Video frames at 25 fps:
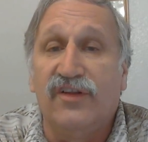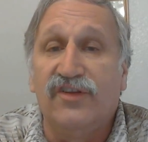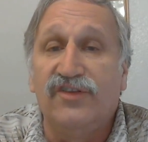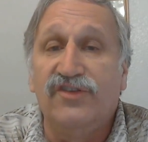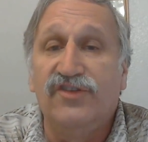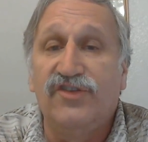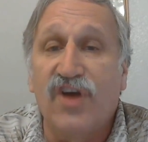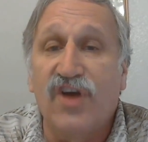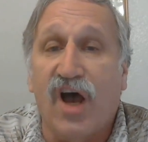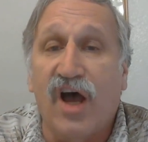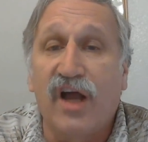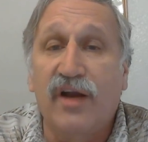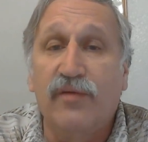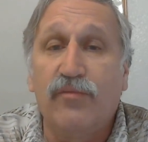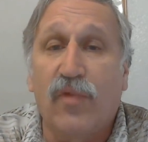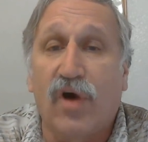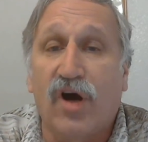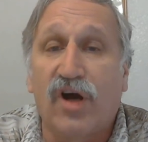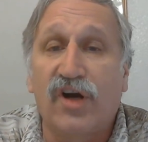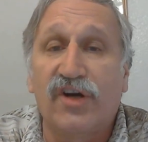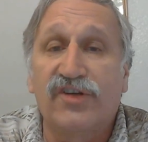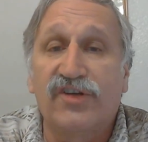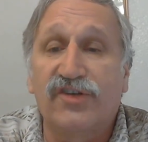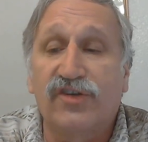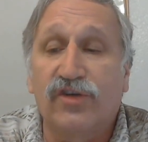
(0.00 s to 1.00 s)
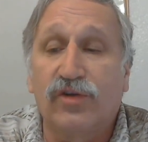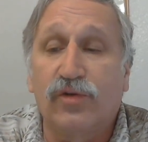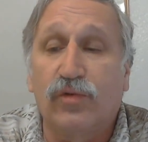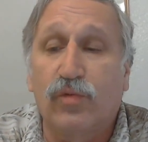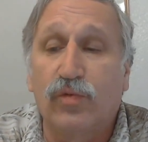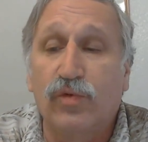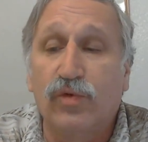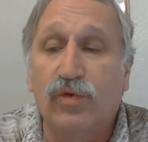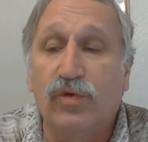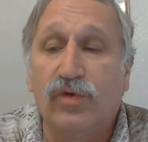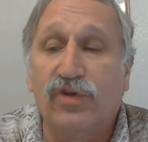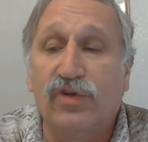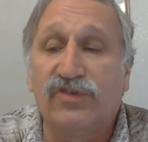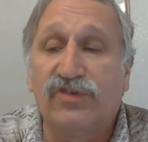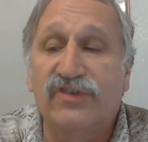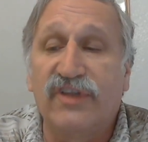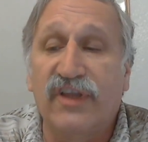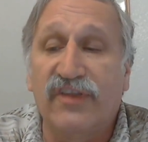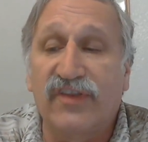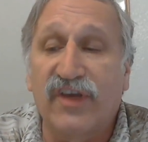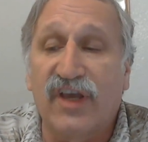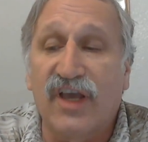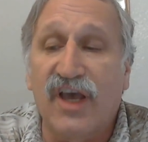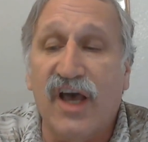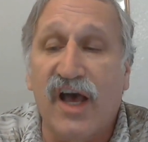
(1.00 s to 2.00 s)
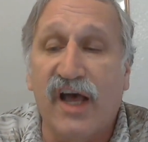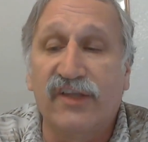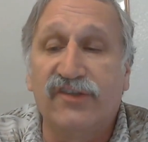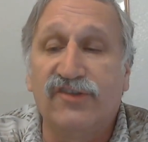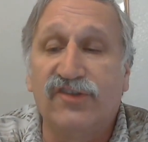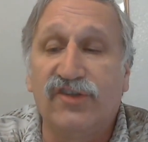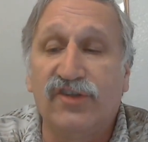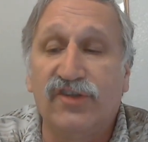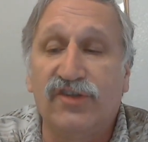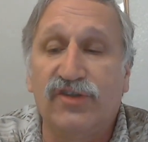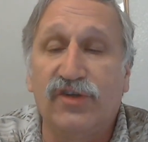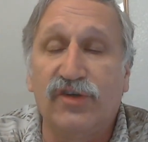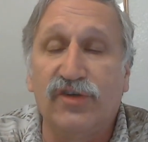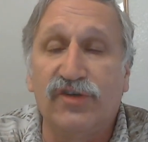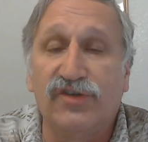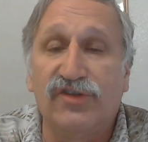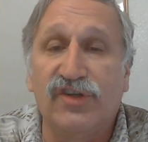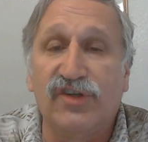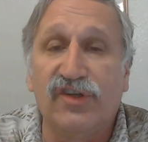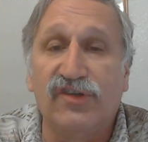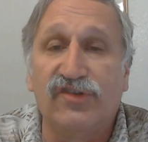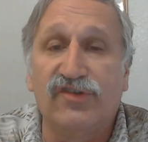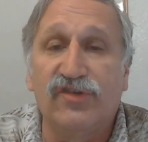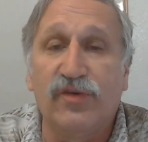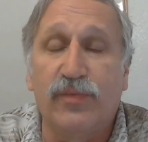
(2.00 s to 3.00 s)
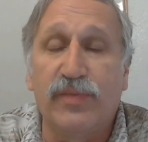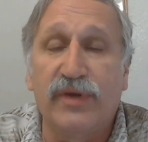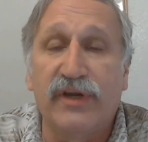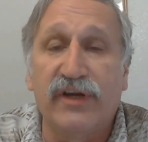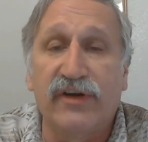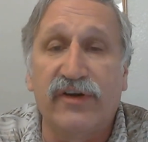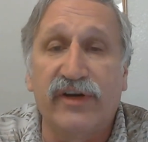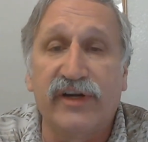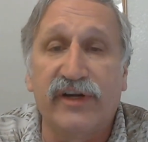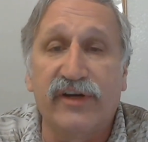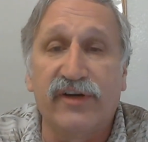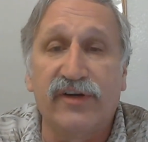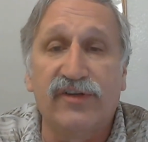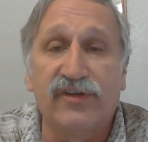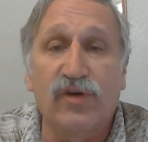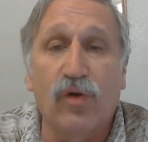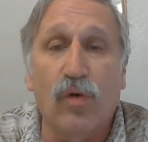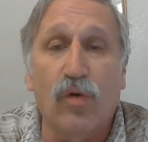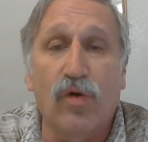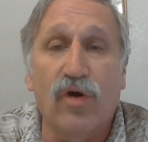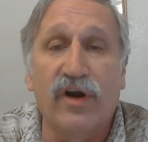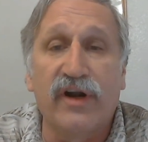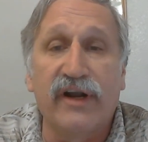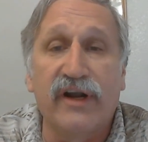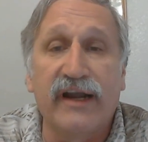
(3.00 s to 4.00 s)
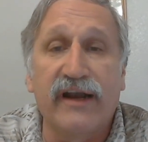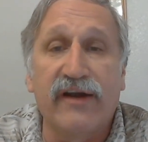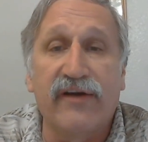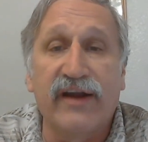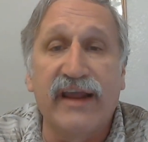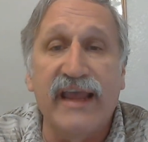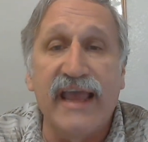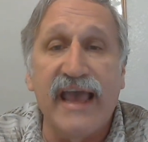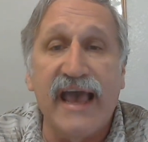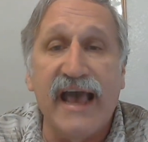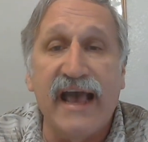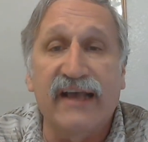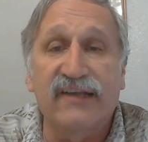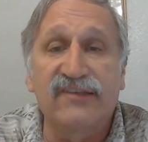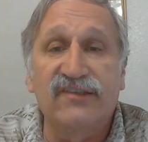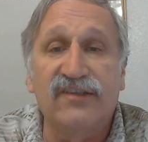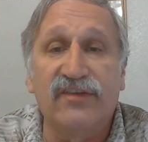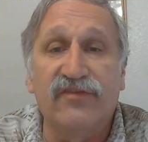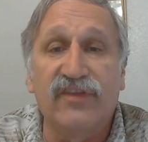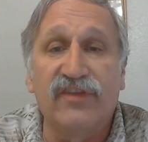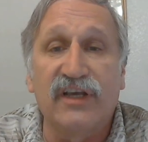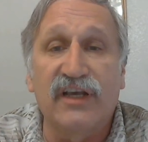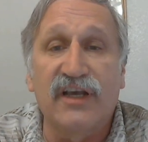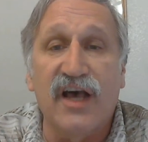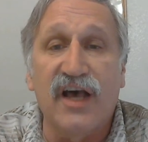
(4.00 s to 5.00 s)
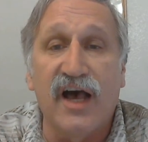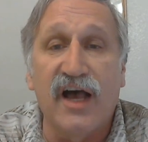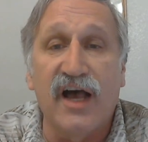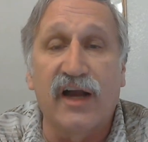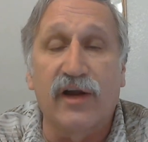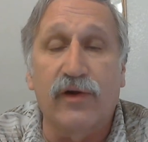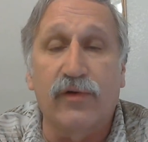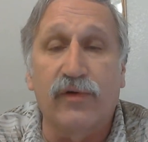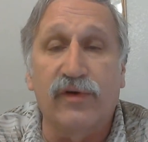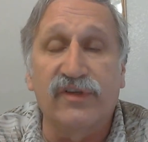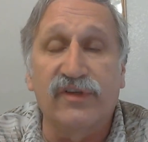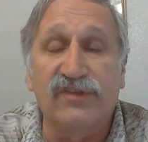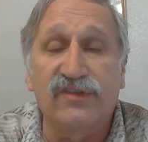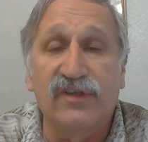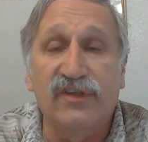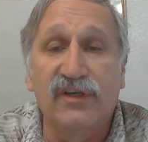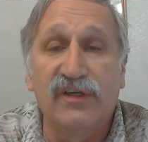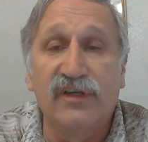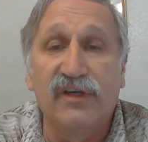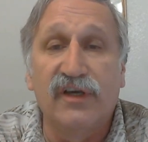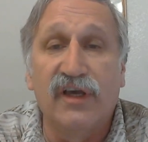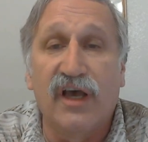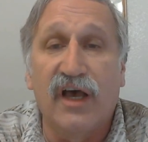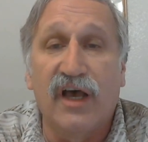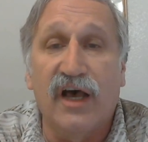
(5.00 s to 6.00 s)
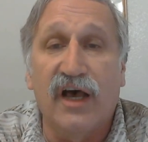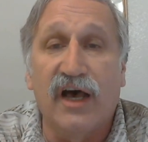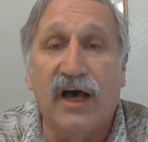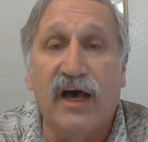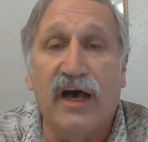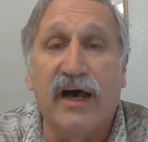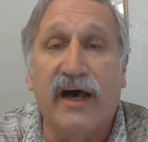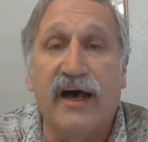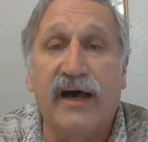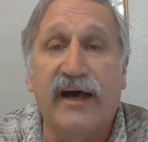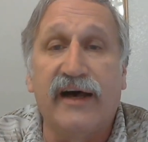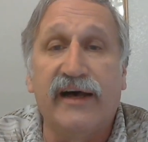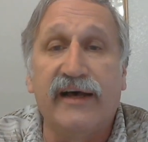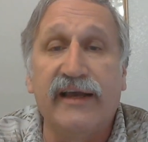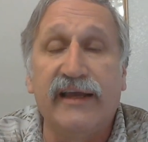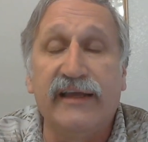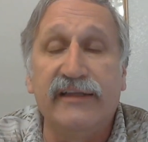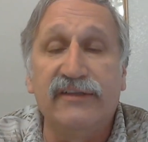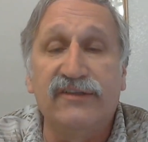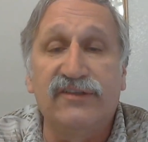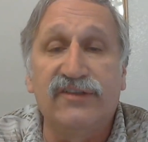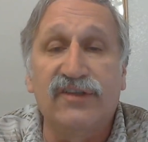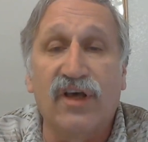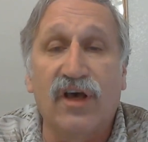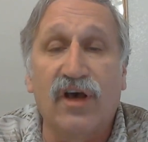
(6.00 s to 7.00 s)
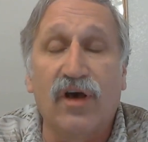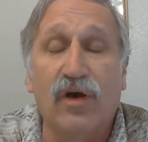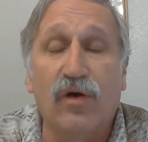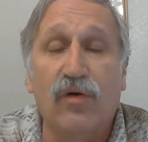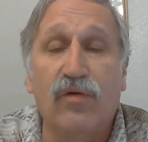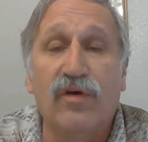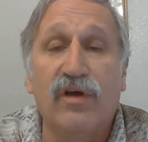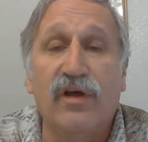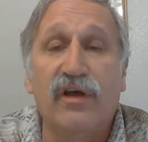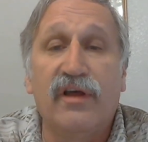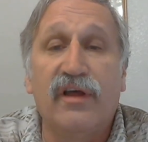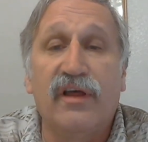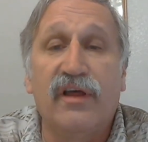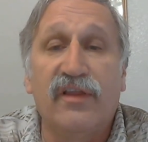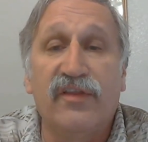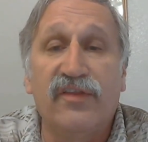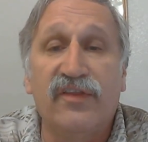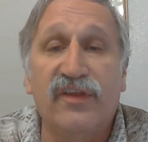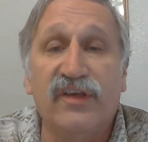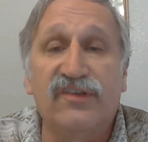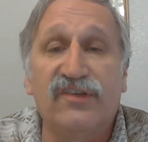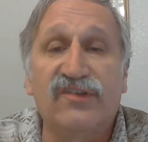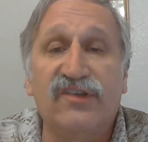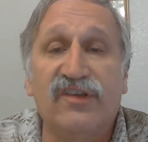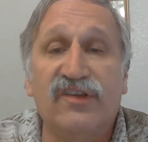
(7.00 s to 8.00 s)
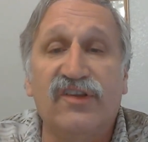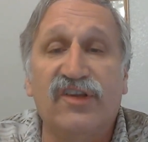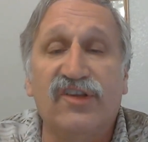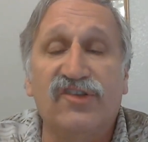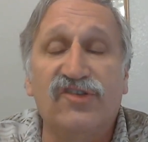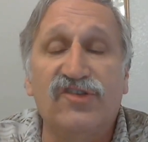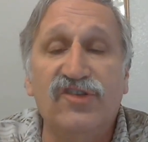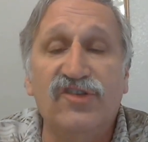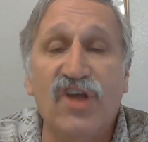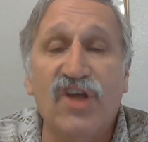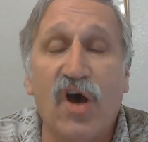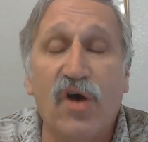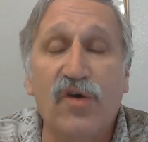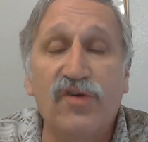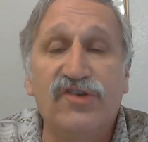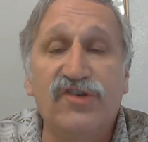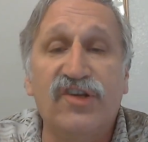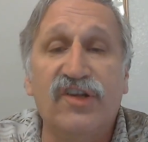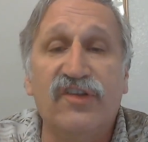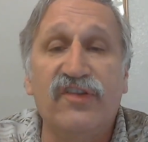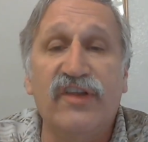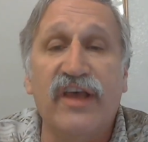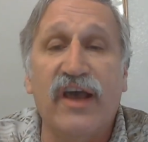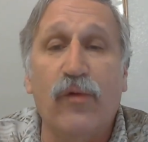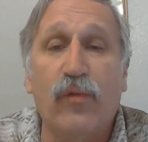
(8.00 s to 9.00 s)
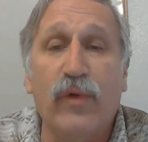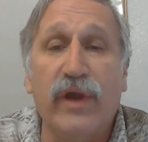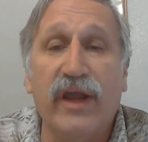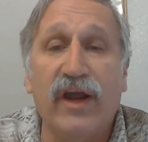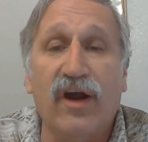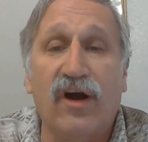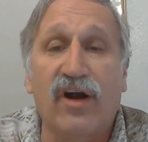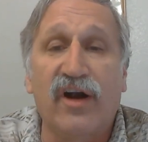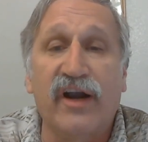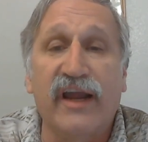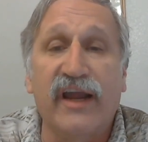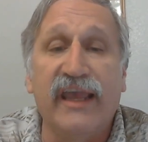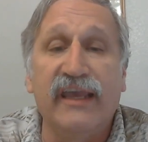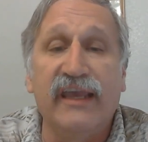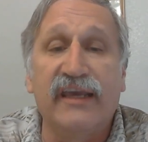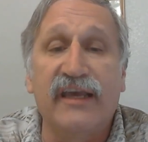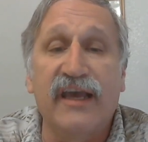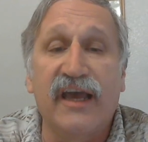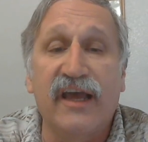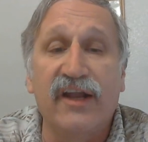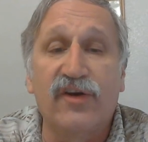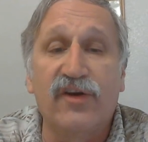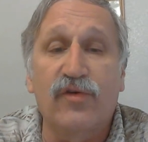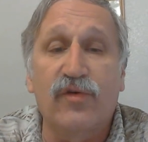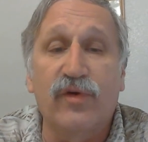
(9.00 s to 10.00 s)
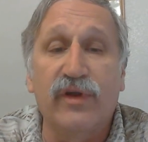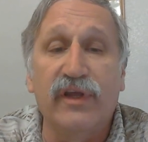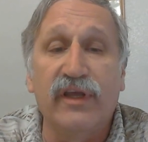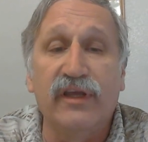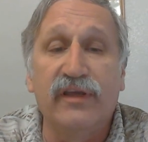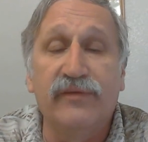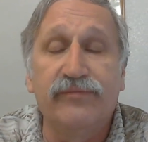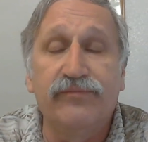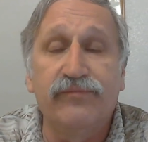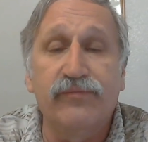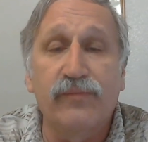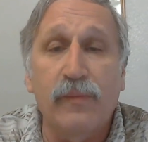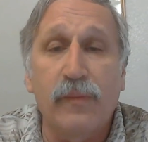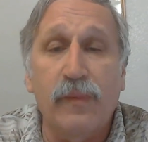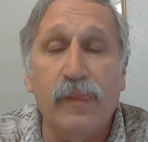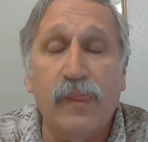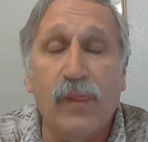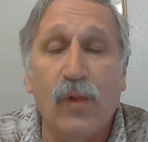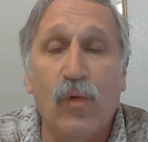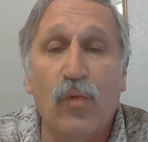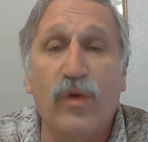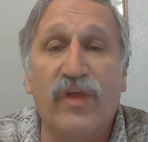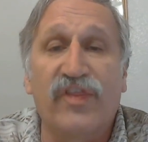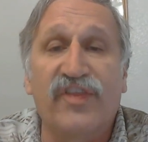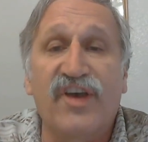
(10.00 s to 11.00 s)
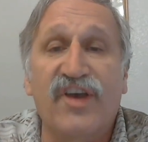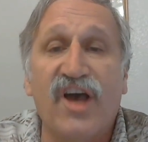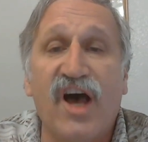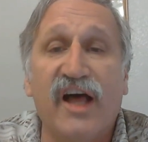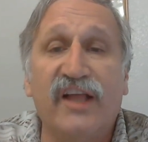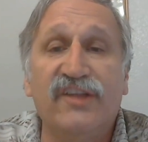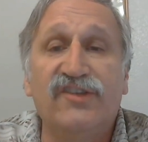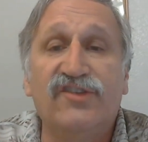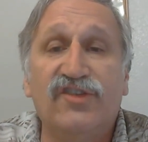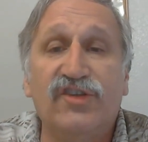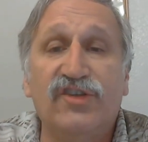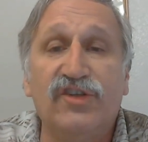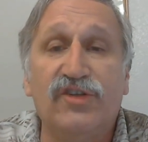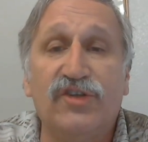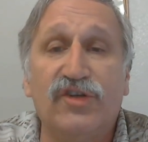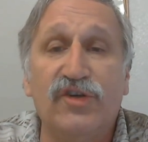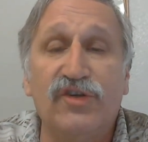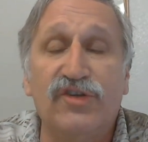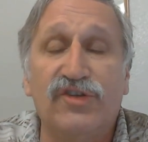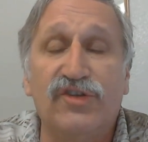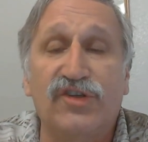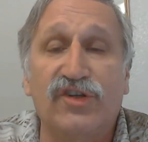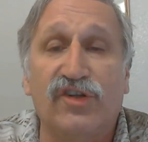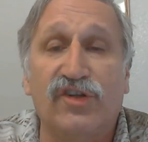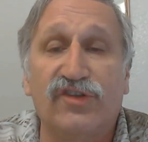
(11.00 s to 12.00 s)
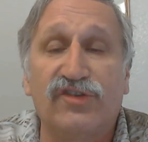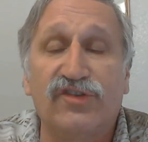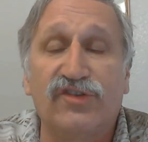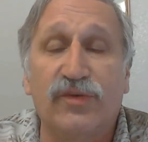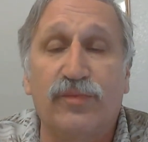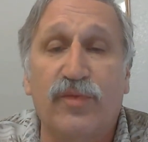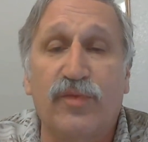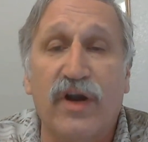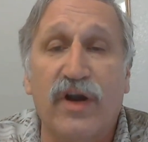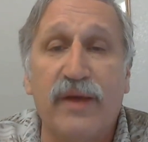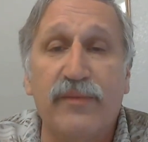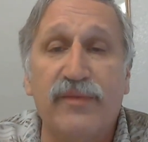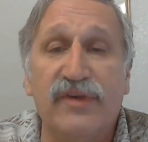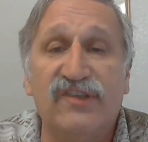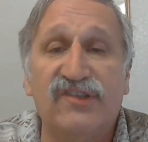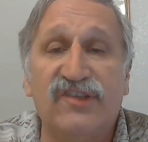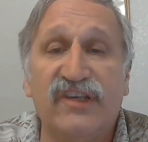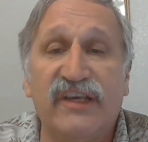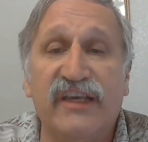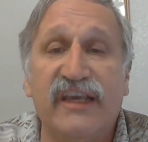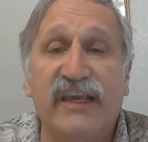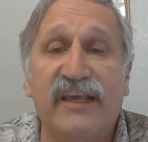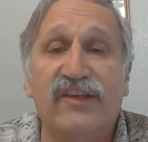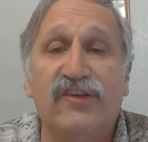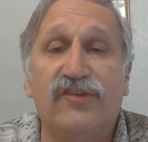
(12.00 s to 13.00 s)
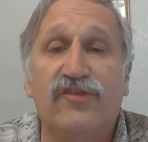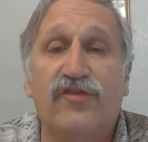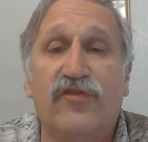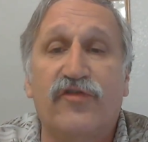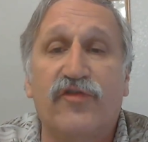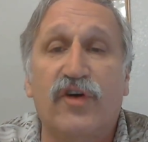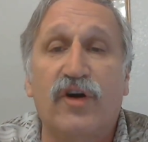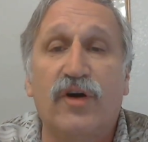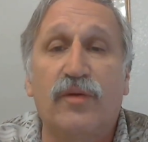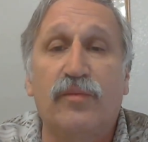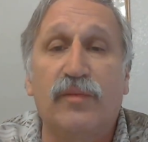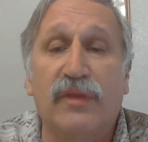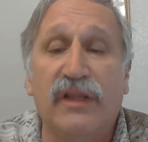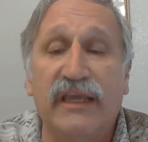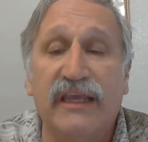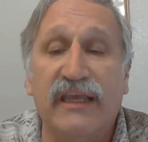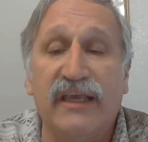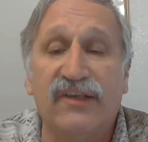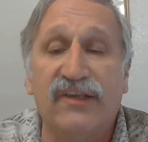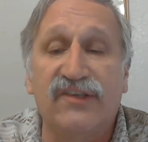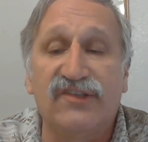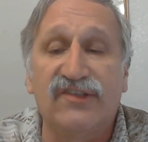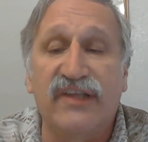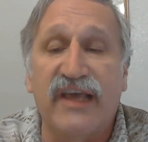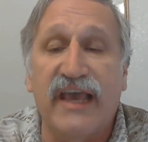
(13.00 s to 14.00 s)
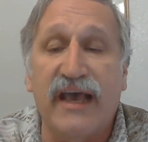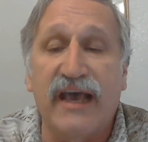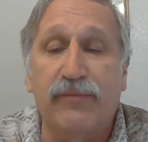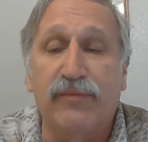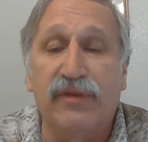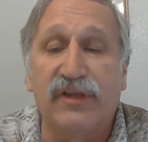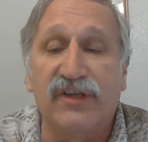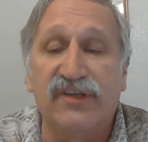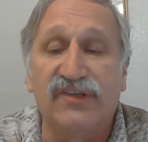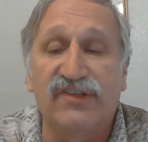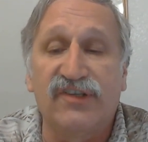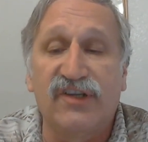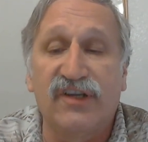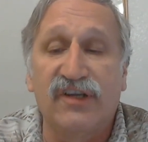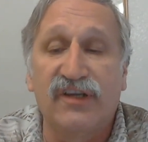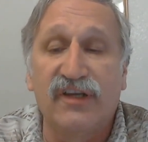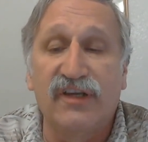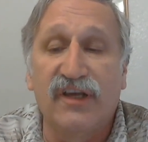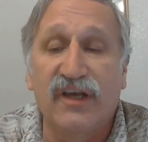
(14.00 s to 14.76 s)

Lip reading: John Marshall rules that the Constitution is superior to ordinary acts of the Congress. And so this notion that we are a country with constitutional supremacy is firmly established